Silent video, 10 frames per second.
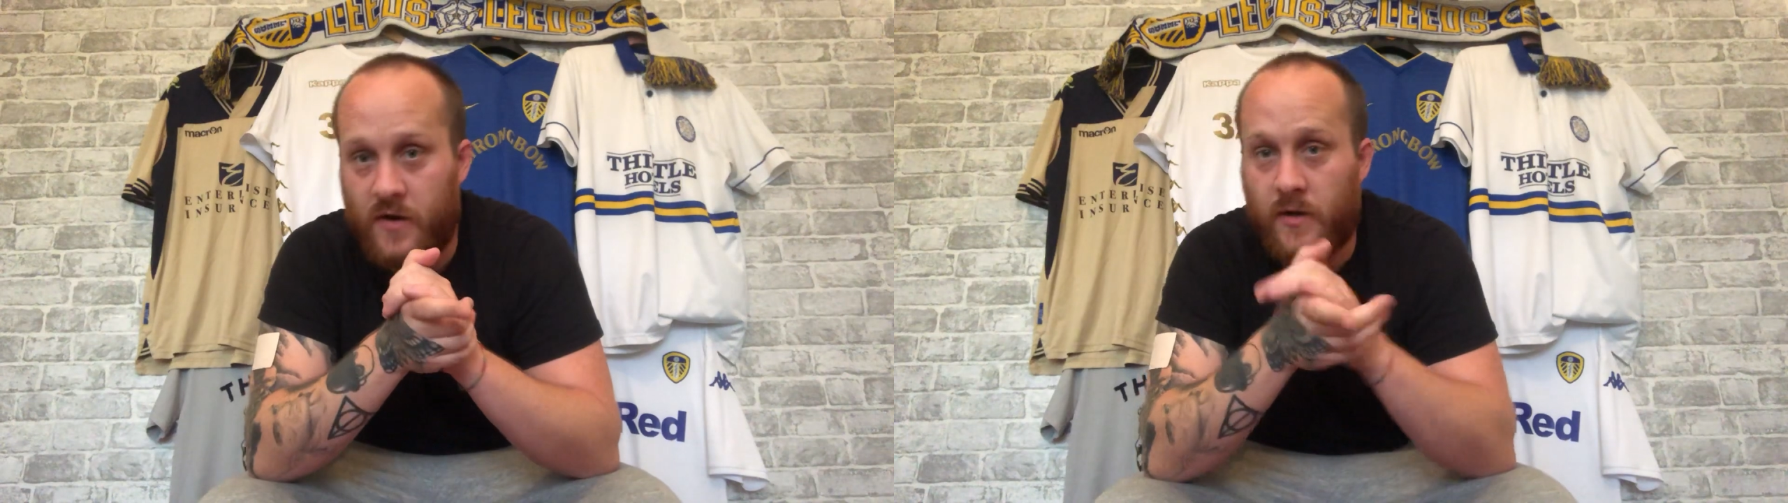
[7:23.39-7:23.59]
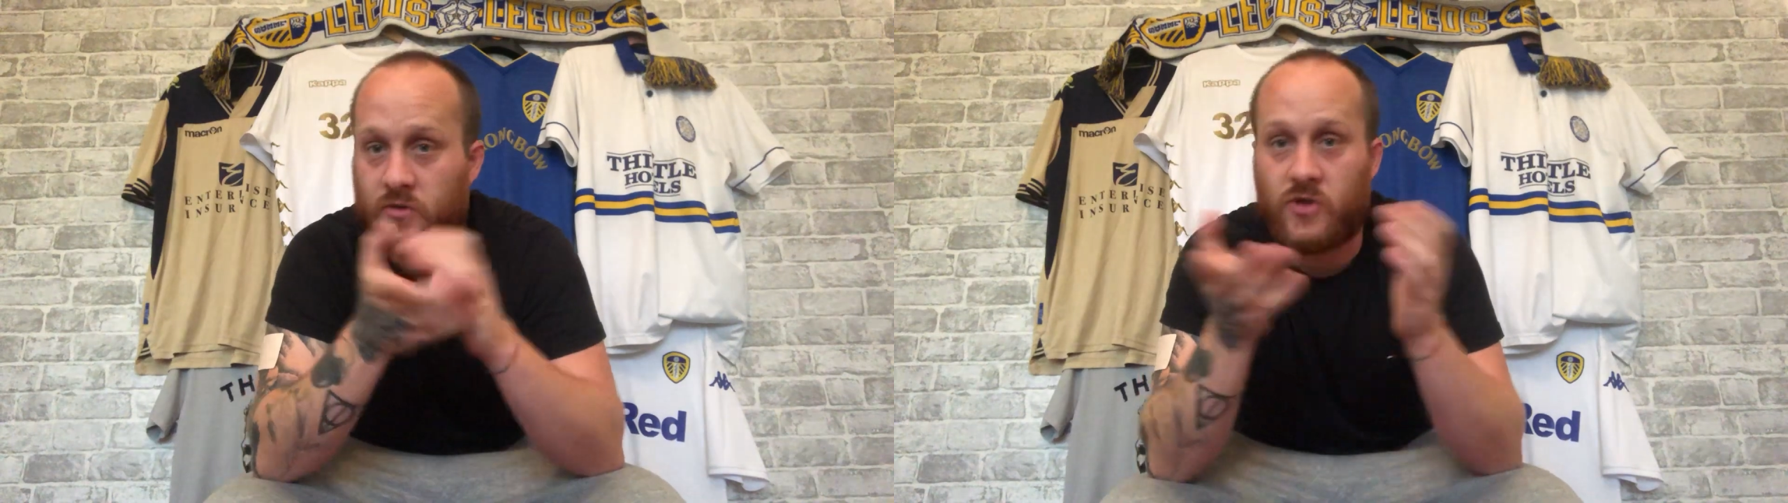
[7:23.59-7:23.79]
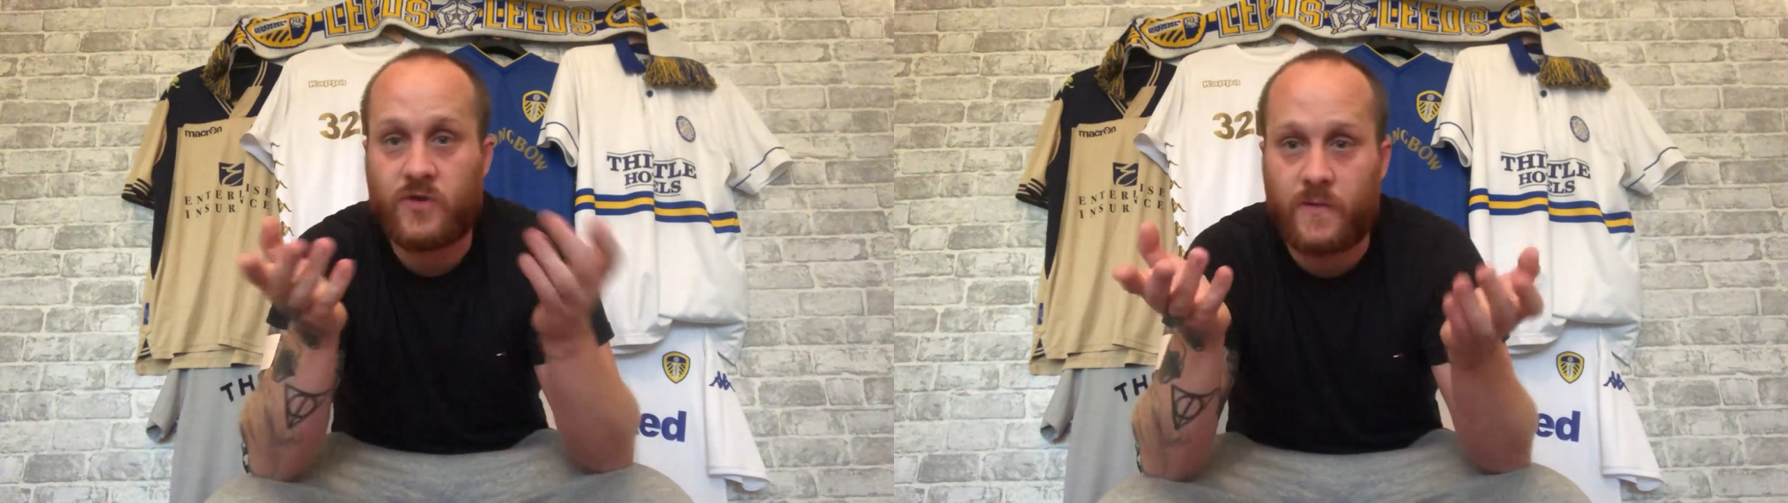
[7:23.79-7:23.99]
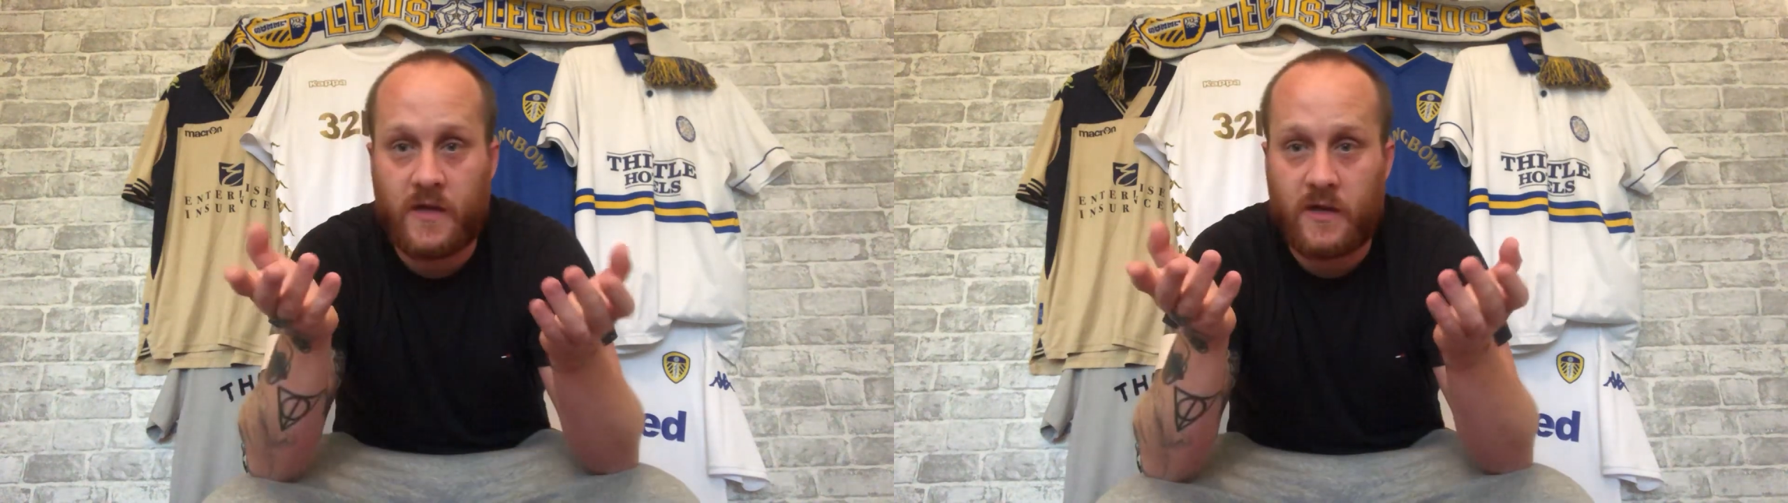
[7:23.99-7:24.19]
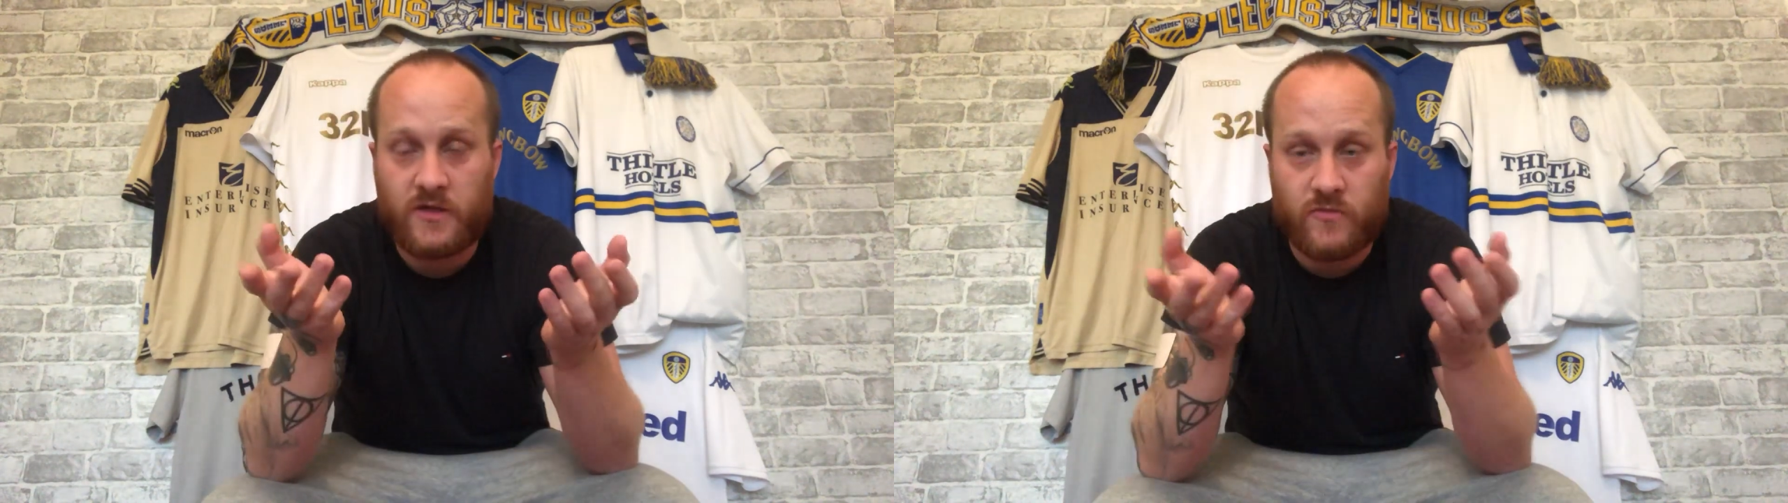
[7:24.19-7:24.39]
and I was just
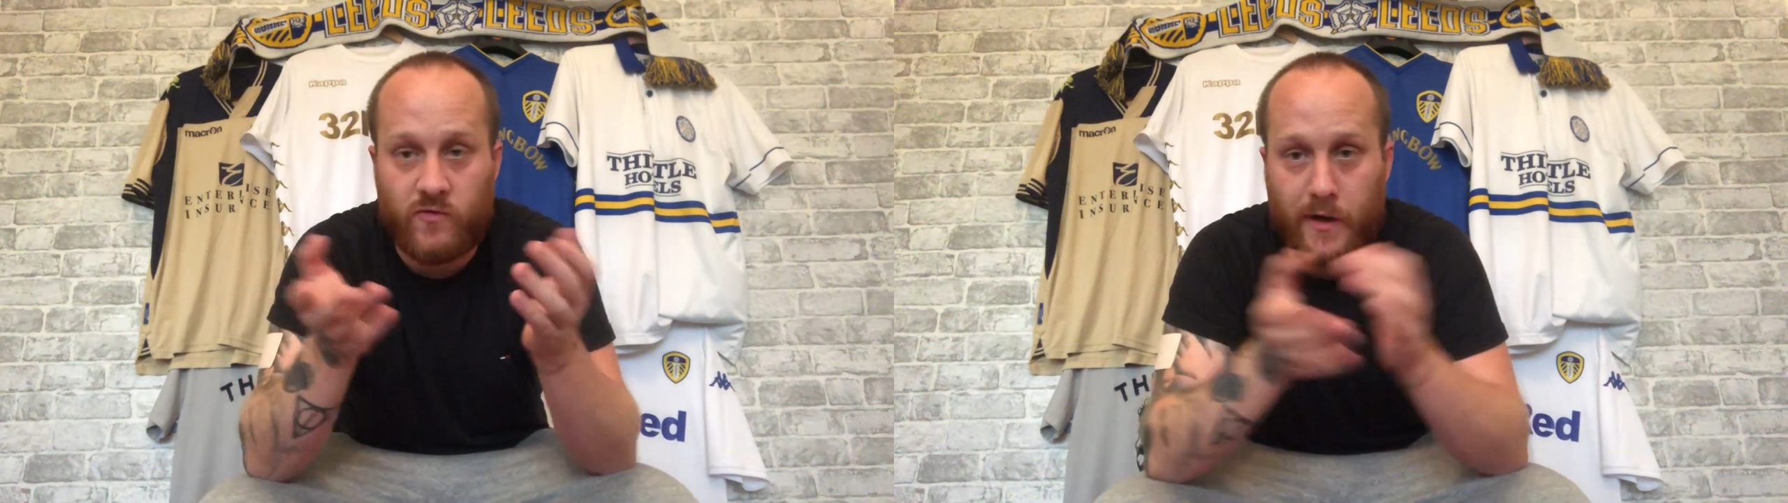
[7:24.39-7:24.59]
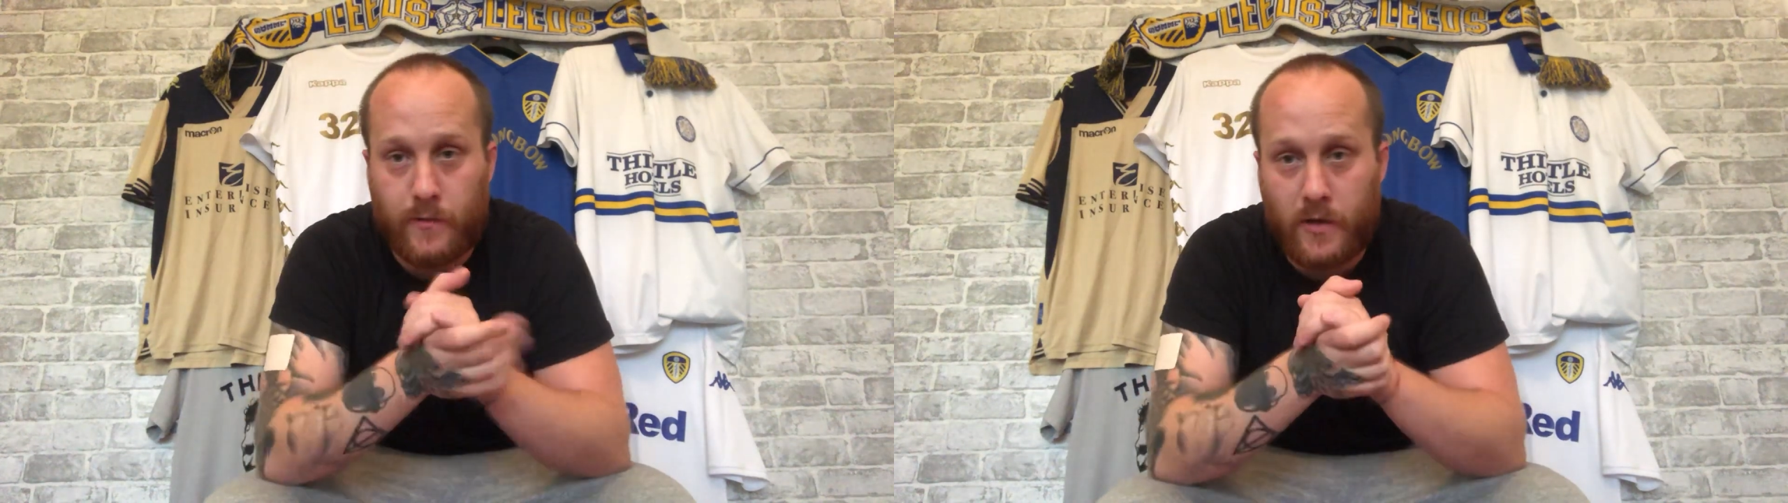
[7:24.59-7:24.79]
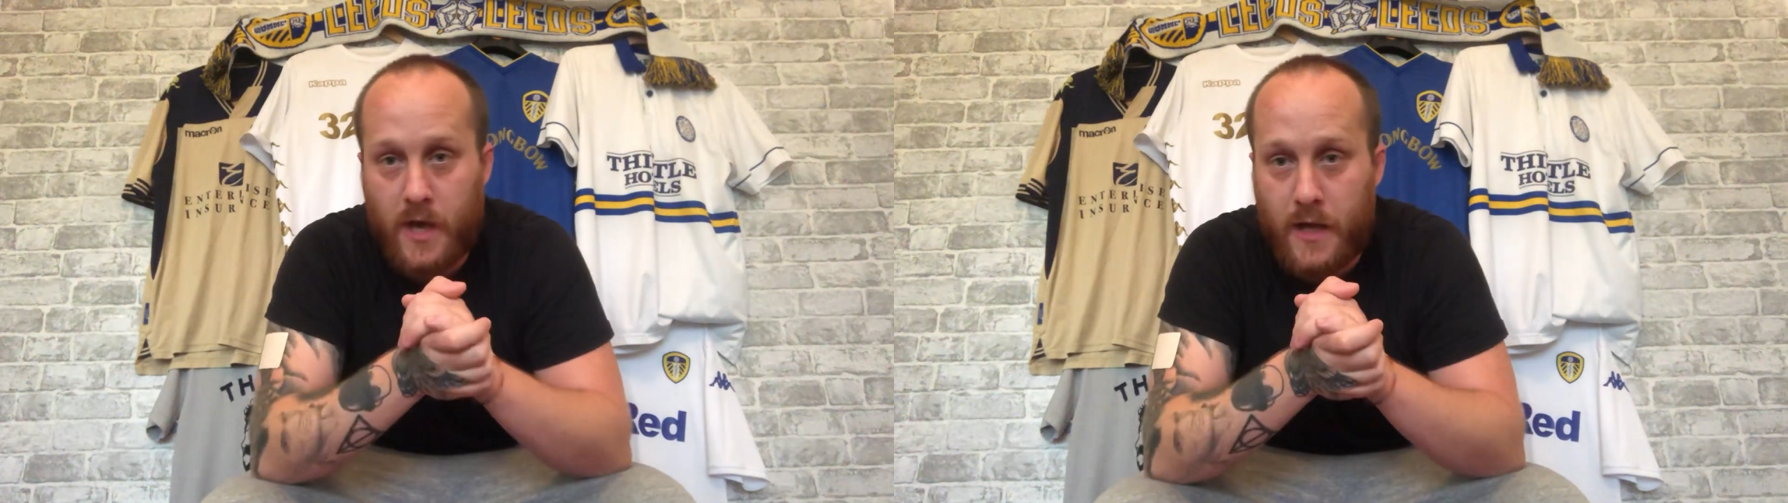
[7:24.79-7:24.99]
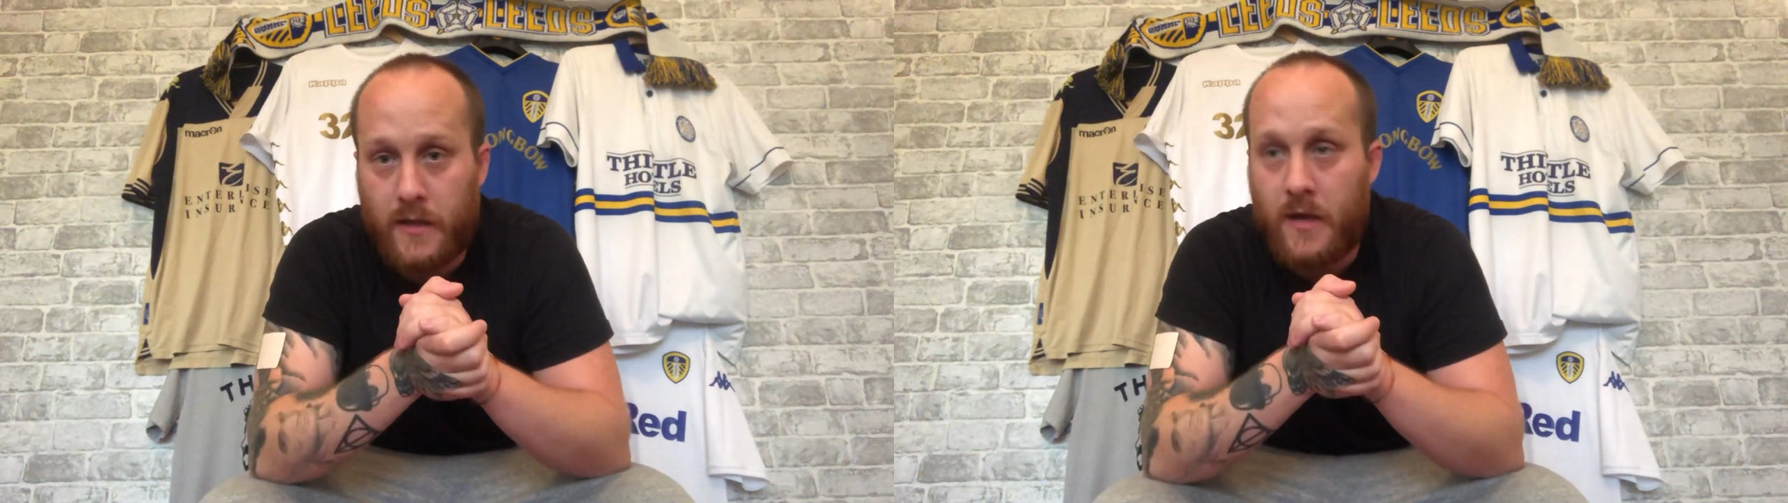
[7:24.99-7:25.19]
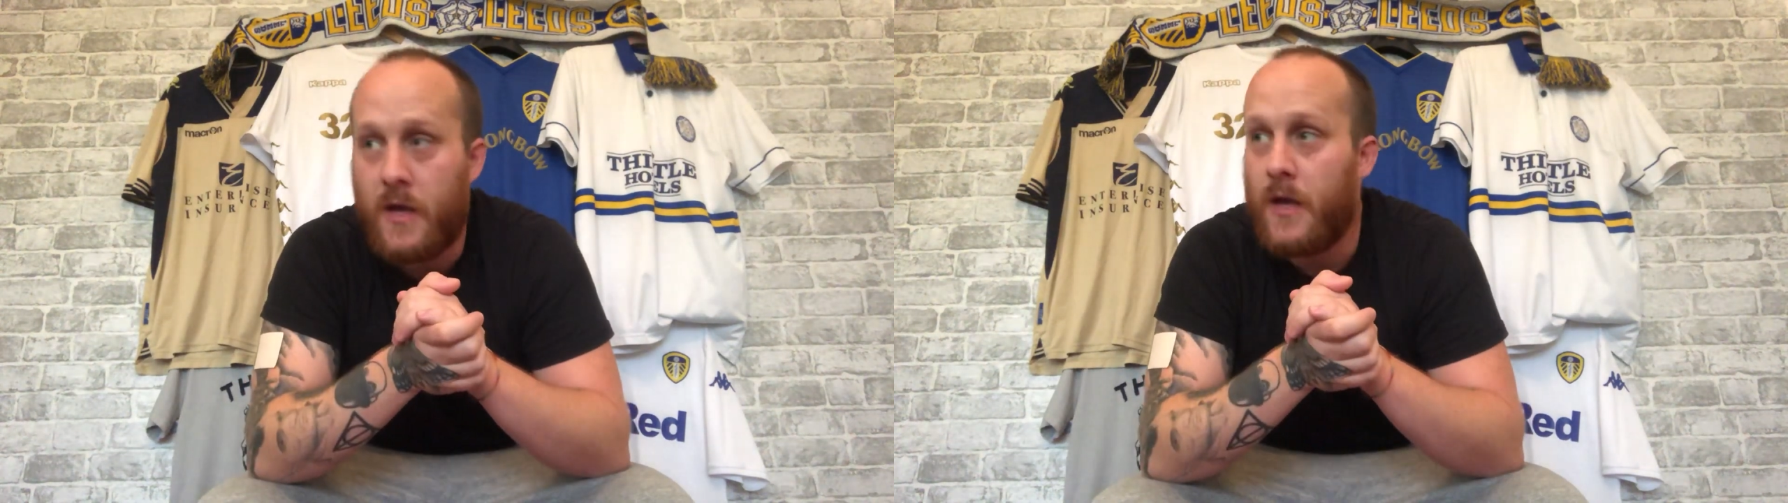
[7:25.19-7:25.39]
speaking to some random guy.